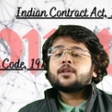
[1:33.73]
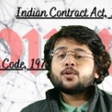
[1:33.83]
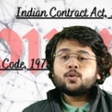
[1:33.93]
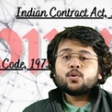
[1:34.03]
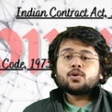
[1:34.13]

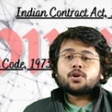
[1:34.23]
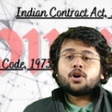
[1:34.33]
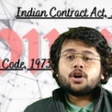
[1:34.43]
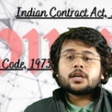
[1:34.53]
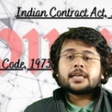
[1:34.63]
no
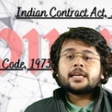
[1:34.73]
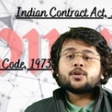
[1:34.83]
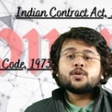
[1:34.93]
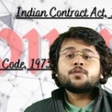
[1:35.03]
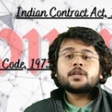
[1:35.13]
law can
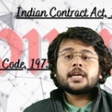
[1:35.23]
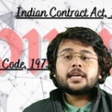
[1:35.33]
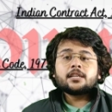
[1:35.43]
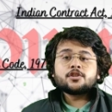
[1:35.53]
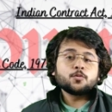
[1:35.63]

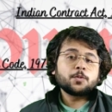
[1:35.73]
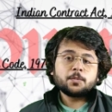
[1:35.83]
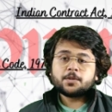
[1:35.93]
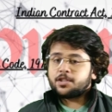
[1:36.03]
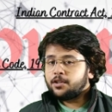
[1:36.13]
override the
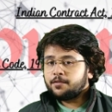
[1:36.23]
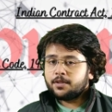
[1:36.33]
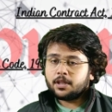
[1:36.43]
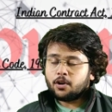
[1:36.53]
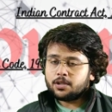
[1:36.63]
supremacy of
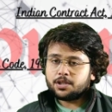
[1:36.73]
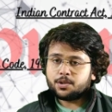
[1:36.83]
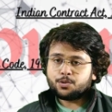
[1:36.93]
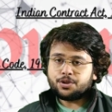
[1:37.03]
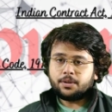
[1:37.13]
the
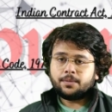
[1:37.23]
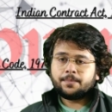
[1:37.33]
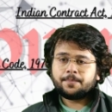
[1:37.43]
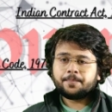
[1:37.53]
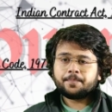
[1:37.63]
constitution.
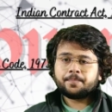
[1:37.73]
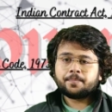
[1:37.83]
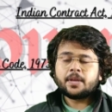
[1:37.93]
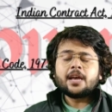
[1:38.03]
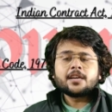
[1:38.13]

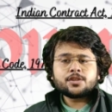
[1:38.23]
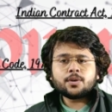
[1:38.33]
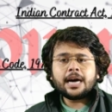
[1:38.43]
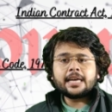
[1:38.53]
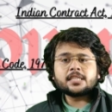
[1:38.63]
So
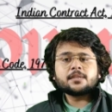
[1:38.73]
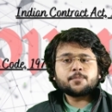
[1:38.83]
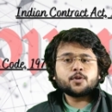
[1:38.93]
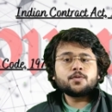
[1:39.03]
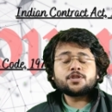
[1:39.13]
guys, the
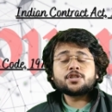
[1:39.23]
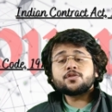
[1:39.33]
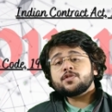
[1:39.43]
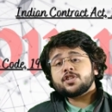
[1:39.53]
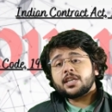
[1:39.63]
provisions
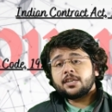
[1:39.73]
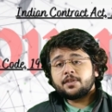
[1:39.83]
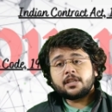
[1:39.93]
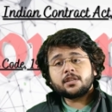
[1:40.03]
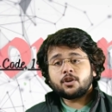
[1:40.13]
which are
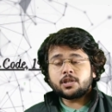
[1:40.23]
given in the